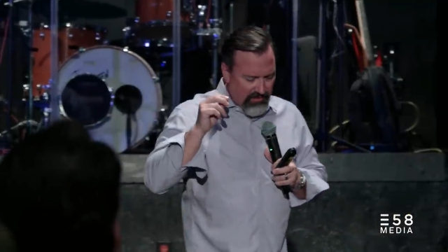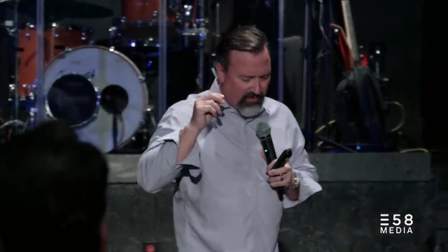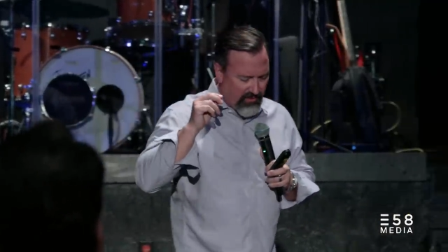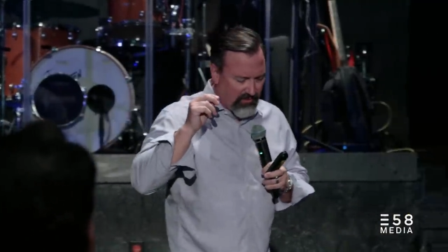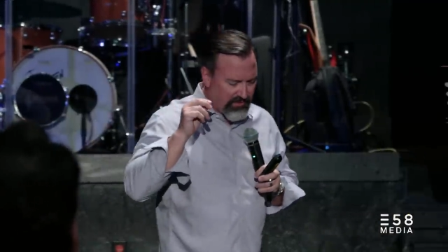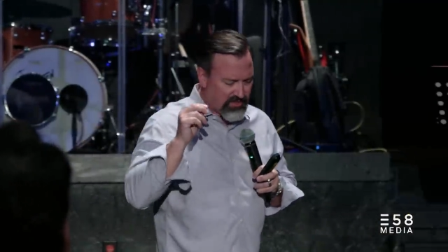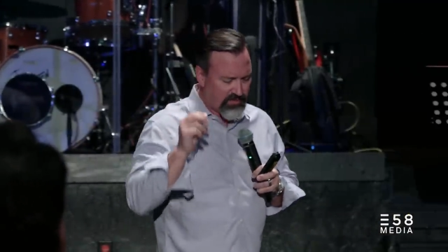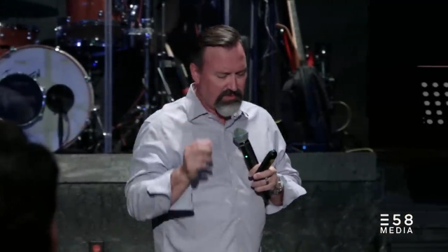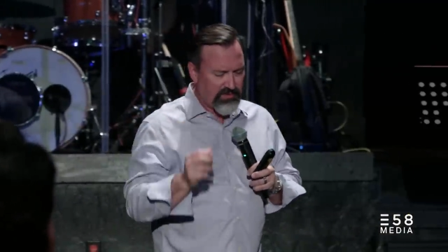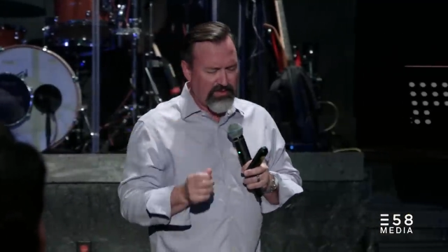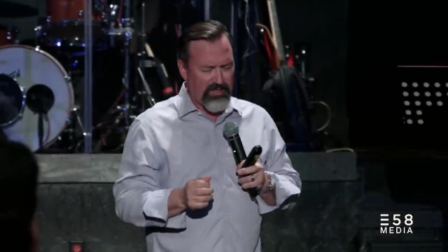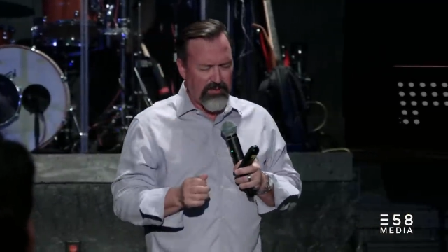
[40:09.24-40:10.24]
Holy
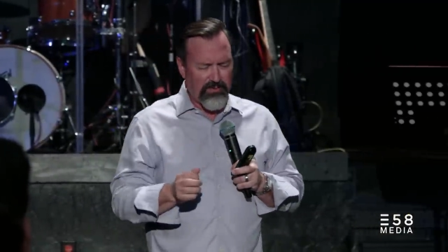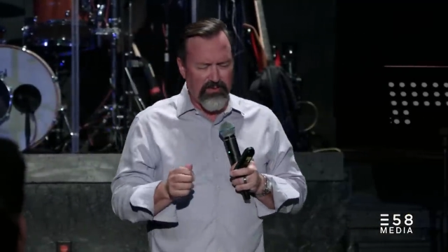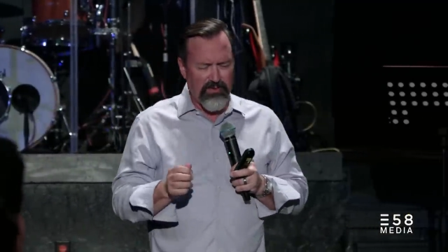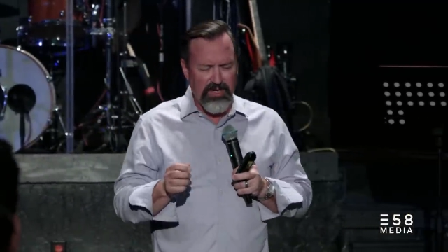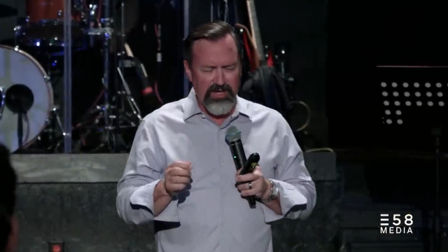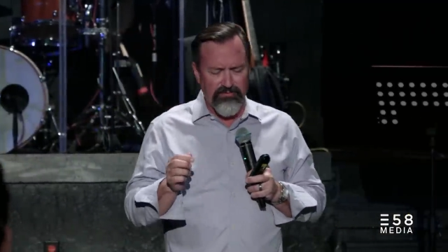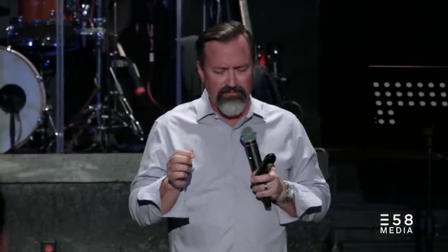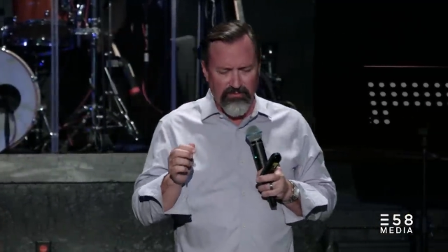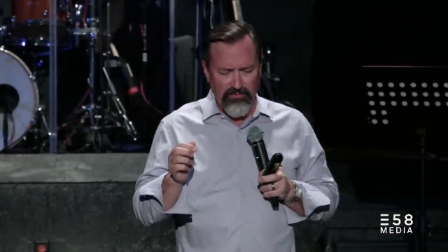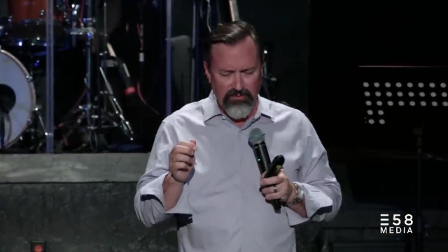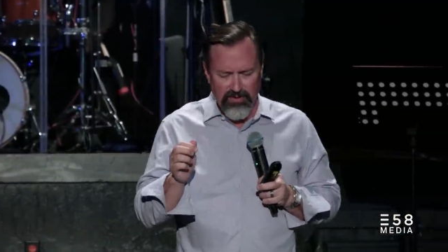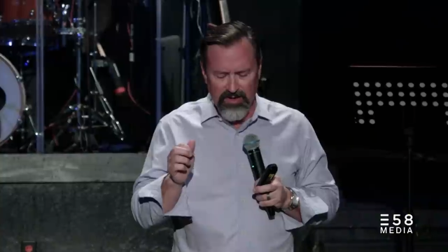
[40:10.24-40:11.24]
Spirit, I pray
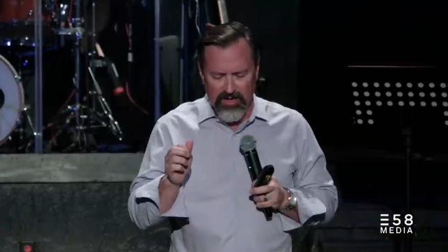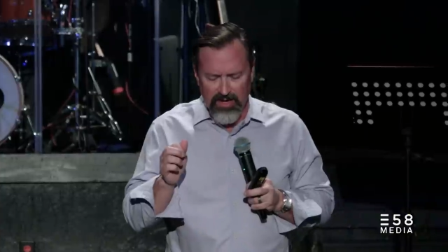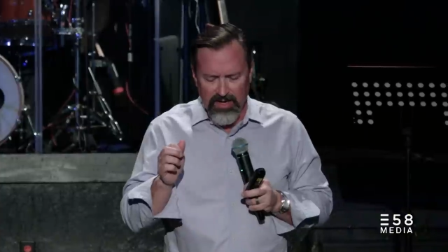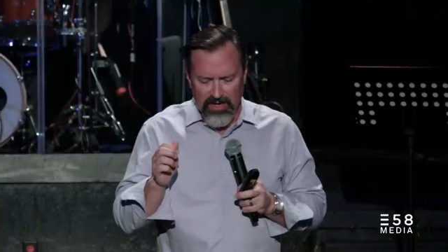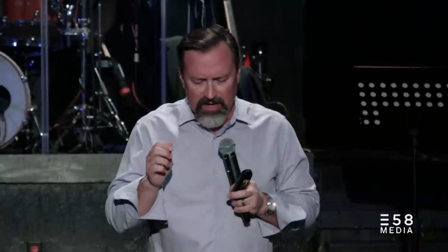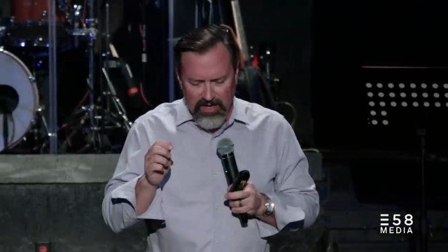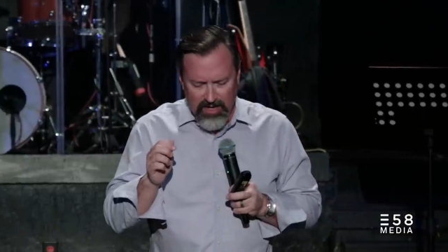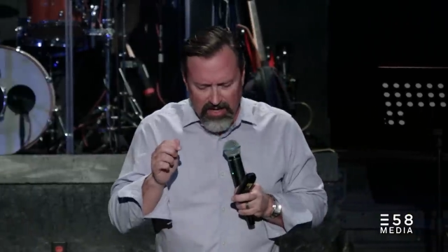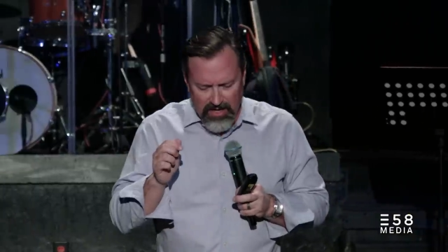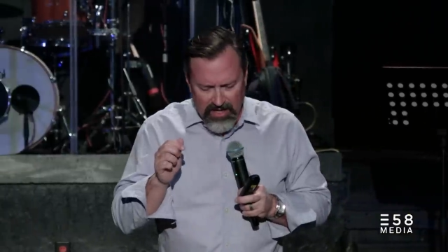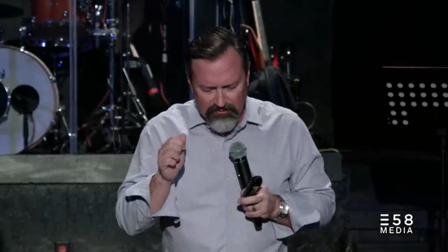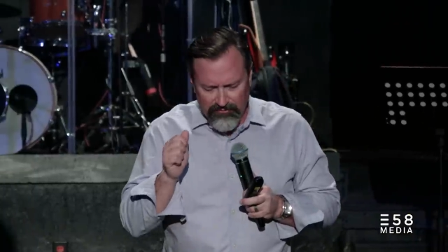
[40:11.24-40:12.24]
for
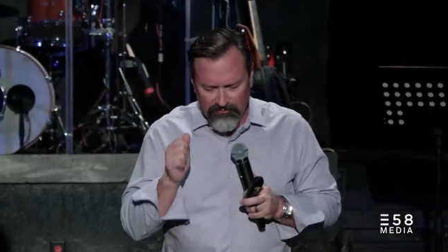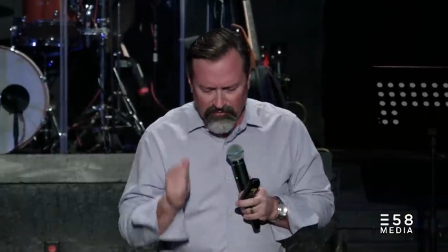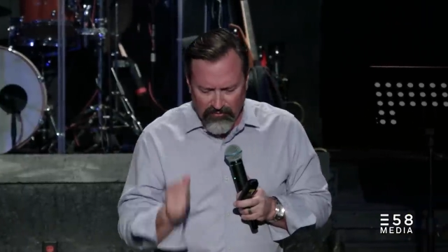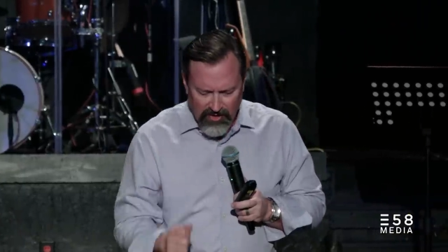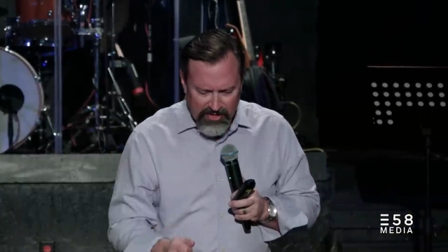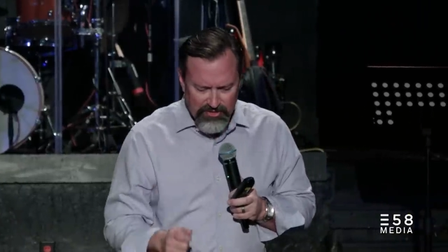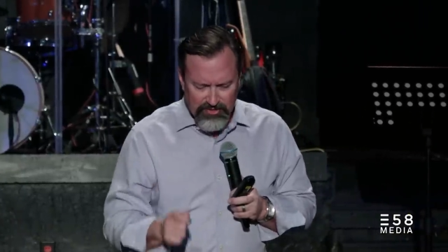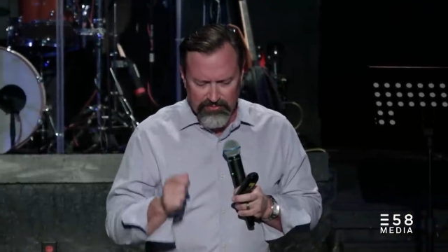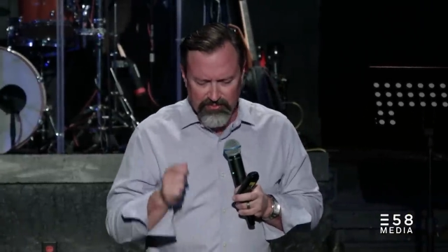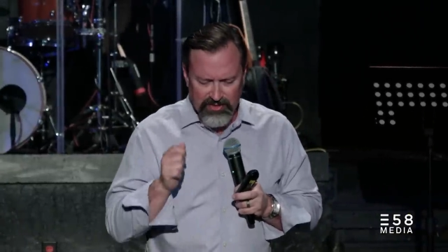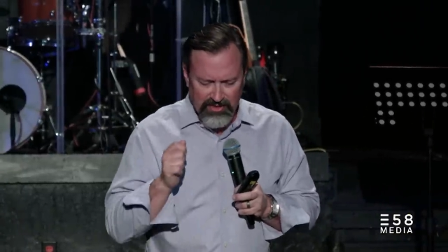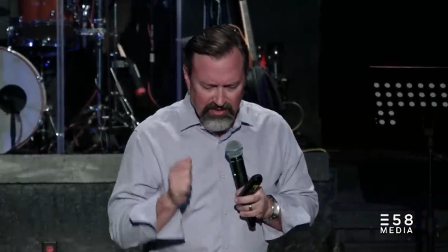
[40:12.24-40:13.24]
a fresh
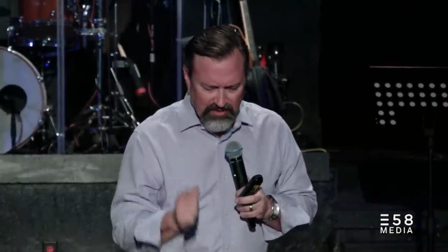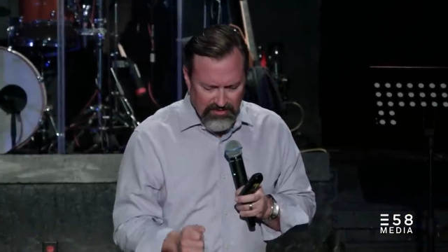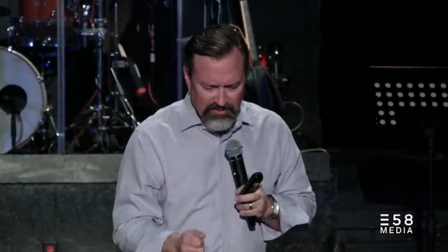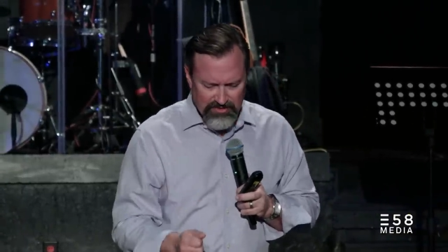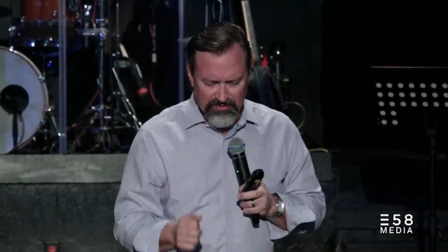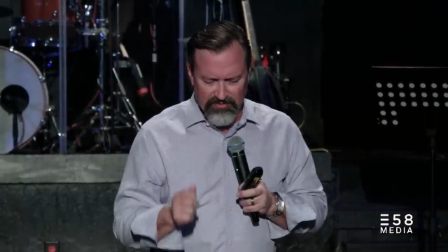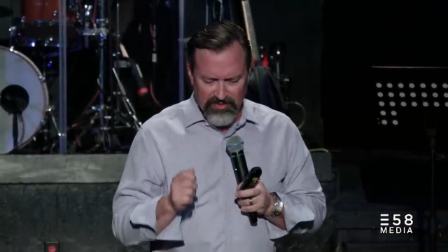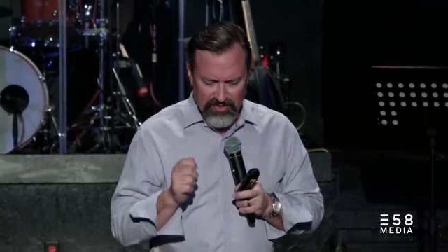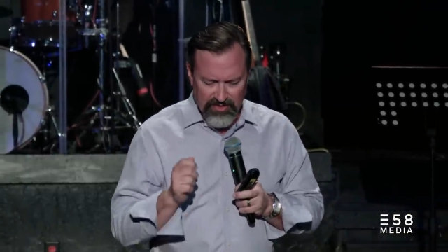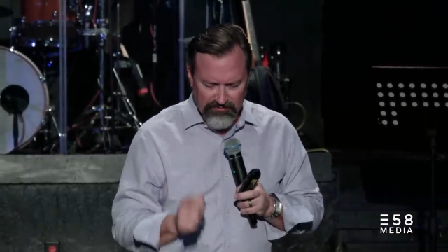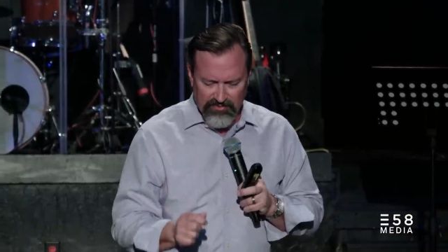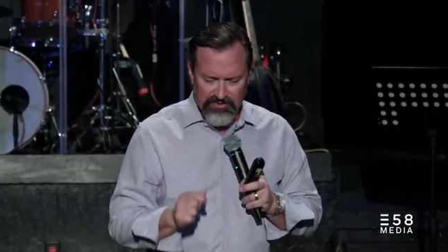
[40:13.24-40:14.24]
release of the
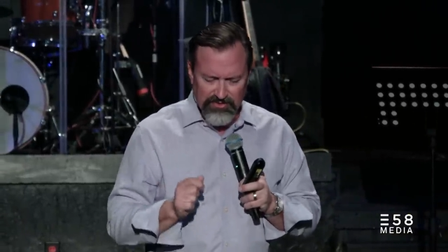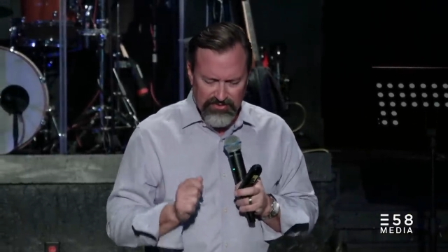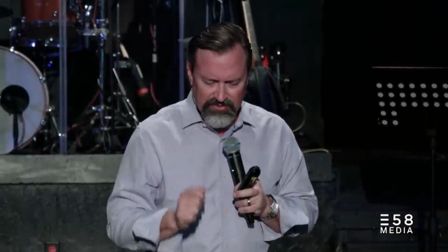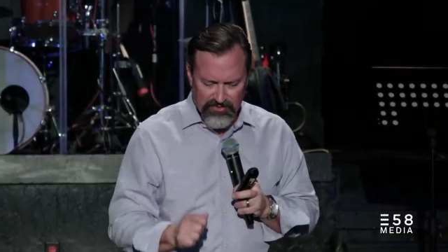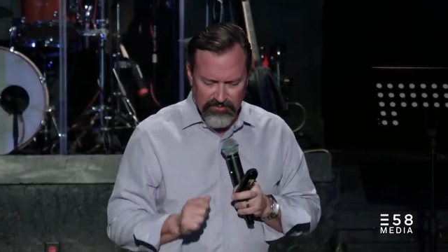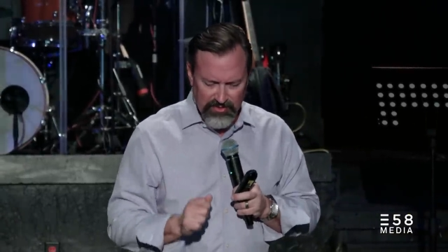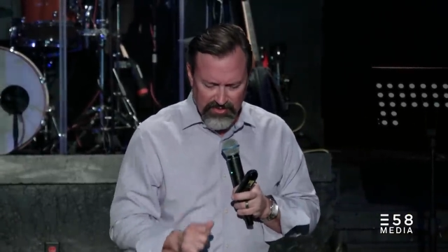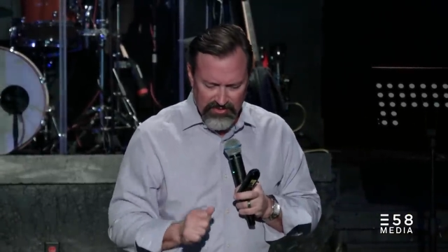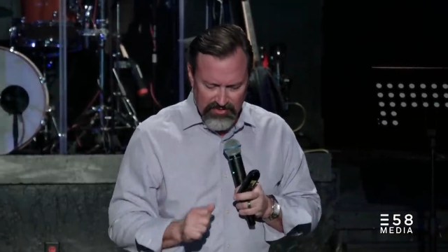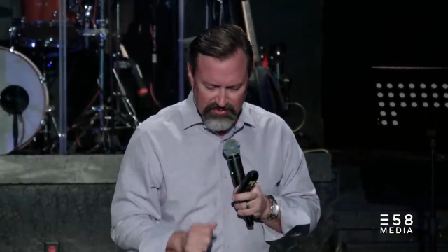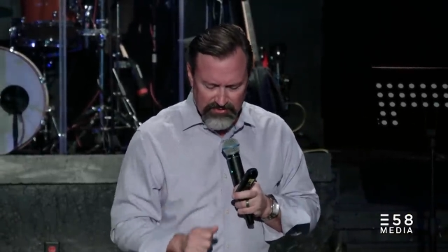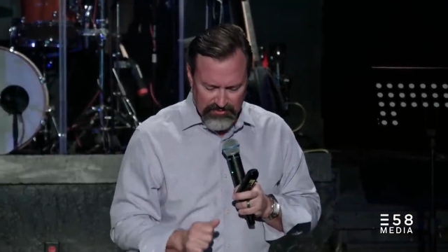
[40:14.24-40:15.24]
gift of discernment in
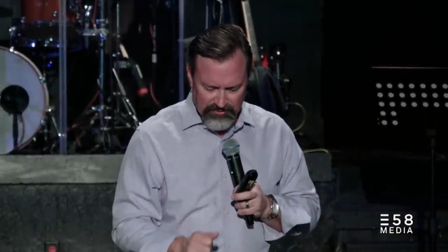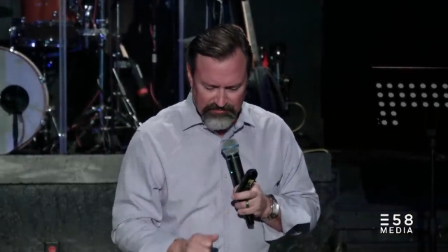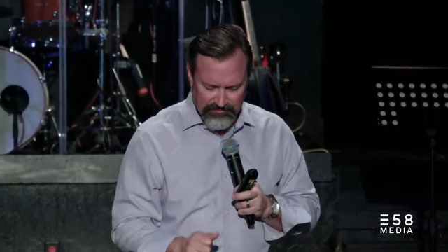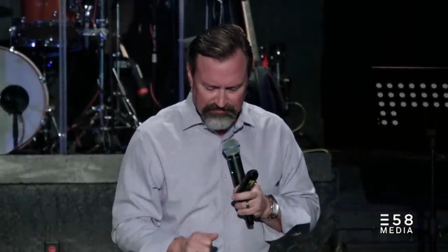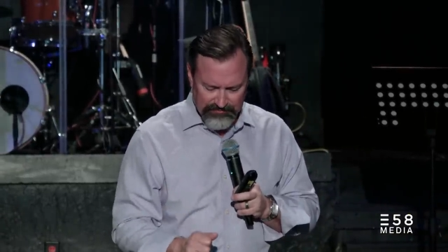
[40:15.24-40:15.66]
this room.